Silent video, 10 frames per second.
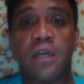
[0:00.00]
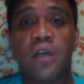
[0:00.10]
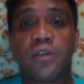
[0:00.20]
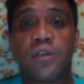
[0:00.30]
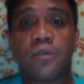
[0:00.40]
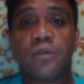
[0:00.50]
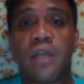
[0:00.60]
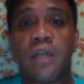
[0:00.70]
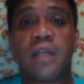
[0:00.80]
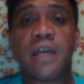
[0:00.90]
So
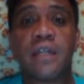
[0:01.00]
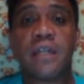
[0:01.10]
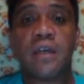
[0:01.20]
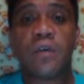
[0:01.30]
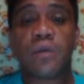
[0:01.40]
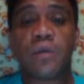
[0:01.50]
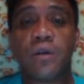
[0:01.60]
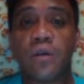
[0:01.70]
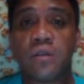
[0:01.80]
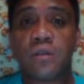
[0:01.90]
then again, we're
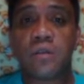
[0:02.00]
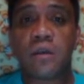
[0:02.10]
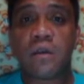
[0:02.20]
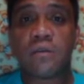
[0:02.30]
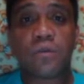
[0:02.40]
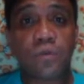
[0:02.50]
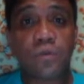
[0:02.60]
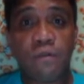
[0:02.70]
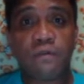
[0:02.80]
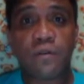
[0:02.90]
going to
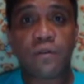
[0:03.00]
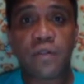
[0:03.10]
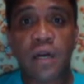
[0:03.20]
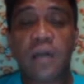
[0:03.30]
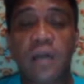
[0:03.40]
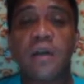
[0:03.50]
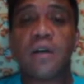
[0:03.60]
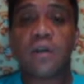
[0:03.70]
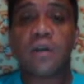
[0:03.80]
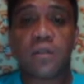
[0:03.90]
solve for the
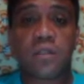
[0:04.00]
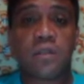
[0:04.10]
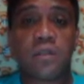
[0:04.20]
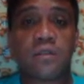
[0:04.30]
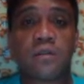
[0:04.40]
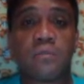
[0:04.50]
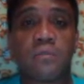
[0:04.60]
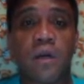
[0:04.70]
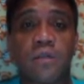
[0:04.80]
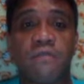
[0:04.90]
constant term
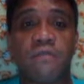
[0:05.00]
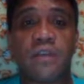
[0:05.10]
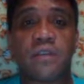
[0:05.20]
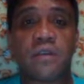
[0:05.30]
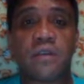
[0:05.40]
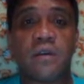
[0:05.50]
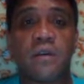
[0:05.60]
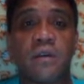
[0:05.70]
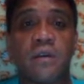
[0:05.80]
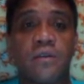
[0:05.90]
out of this.
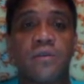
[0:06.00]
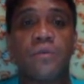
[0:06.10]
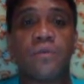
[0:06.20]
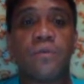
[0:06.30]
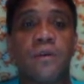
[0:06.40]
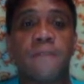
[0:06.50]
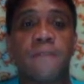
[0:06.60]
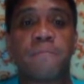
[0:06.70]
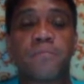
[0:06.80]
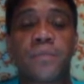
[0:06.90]
So
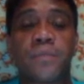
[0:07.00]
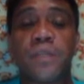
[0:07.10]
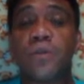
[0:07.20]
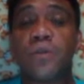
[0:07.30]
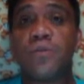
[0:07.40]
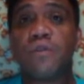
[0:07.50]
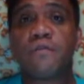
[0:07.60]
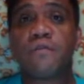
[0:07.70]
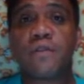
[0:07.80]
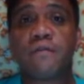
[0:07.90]
the solution
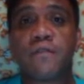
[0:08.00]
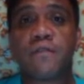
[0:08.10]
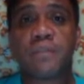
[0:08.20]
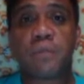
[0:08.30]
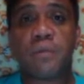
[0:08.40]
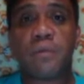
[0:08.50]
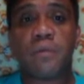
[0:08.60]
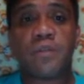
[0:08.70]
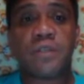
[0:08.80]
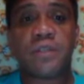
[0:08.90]
for the first problem,
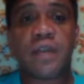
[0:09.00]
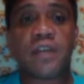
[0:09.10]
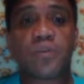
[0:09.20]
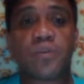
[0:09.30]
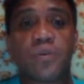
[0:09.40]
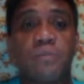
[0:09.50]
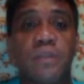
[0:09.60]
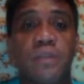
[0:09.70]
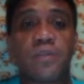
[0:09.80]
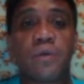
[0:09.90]
which is x squared
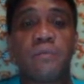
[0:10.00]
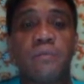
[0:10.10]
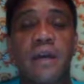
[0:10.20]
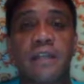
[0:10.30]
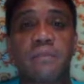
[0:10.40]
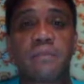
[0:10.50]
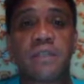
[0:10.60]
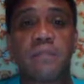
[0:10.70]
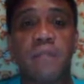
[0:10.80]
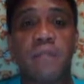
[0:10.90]
plus 12x
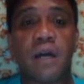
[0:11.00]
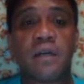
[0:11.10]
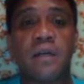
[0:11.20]
plus the blank,